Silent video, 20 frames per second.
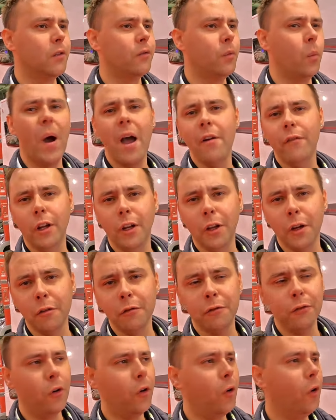So whatever you're
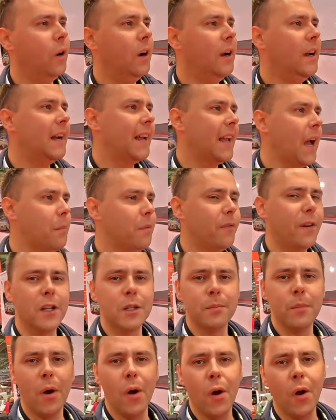looking for, camper
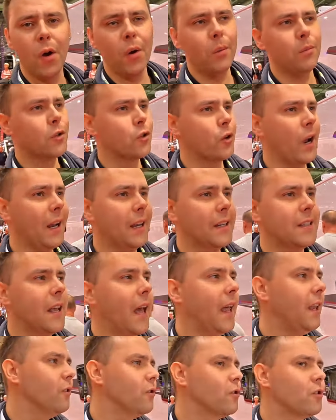vans, motorhomes, trailer
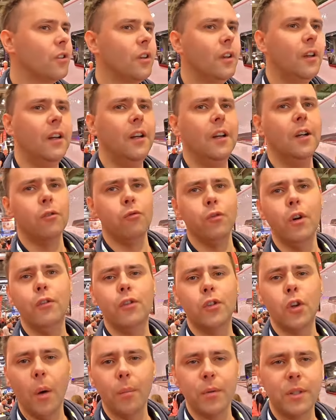tents,
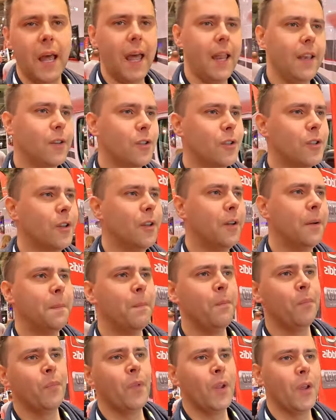rooftop tents,
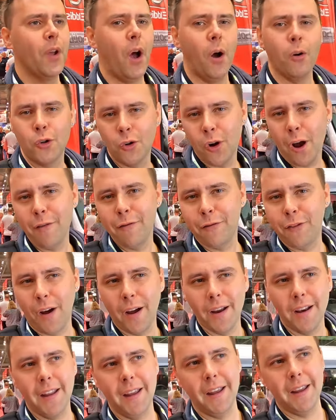I'll try and
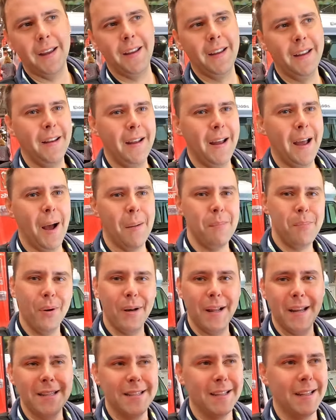find it and
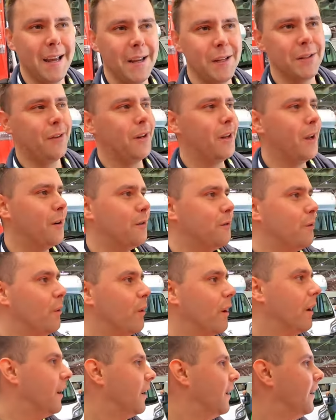put it in today's video
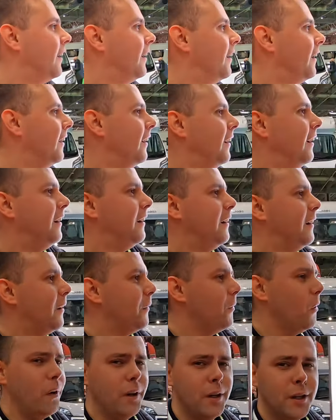for you.
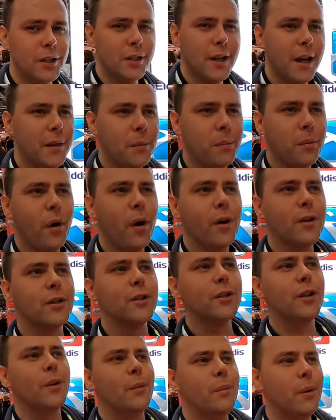I'm not going to say the price
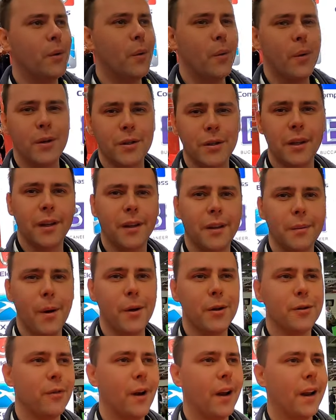is going to be always the most